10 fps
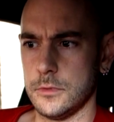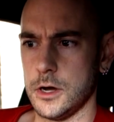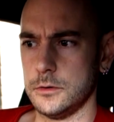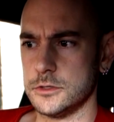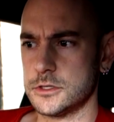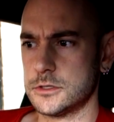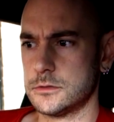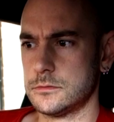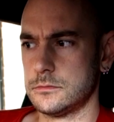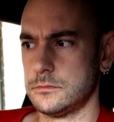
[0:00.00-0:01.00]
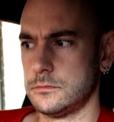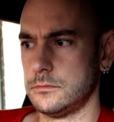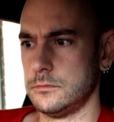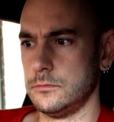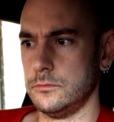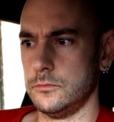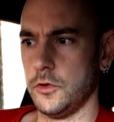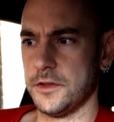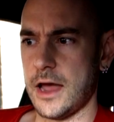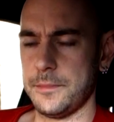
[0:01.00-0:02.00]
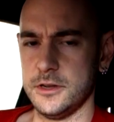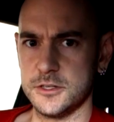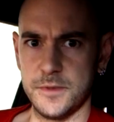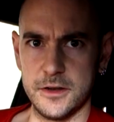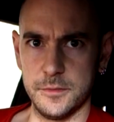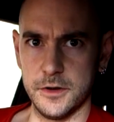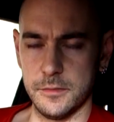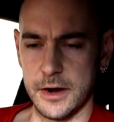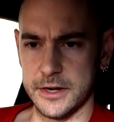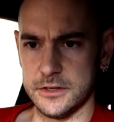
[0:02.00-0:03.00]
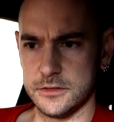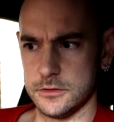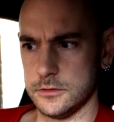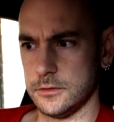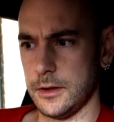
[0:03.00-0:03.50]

I was more than happy to spend a bit of money to